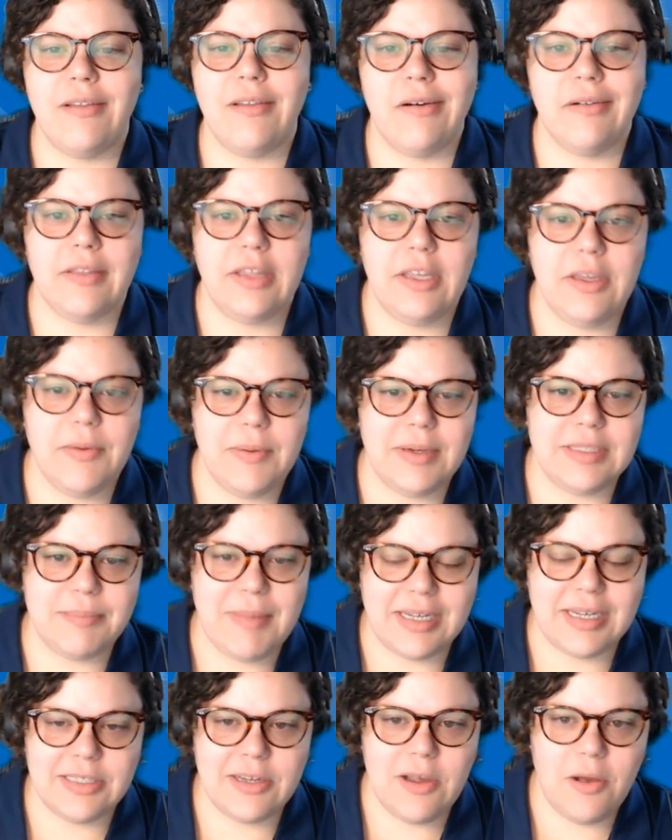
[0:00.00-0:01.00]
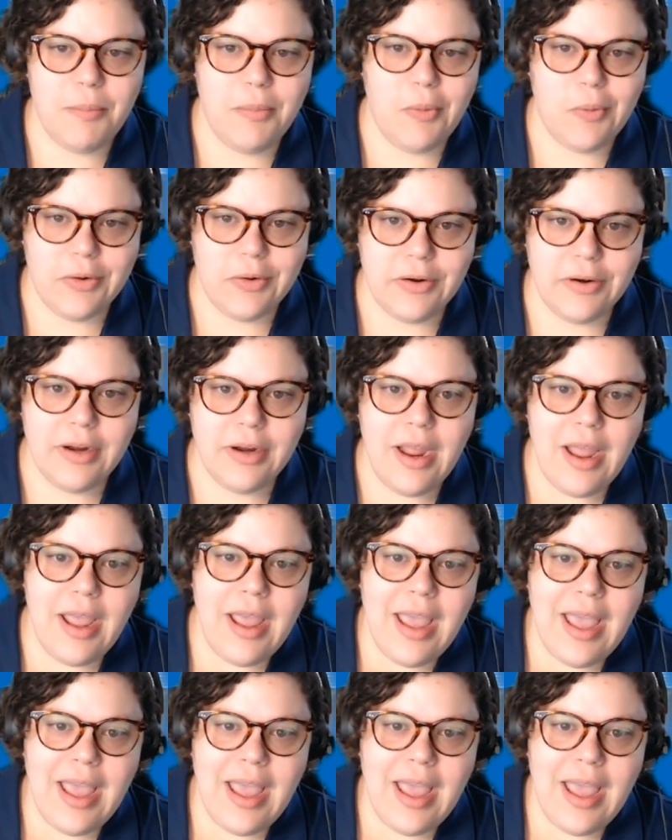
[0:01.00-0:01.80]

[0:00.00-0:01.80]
along the US Mexico border.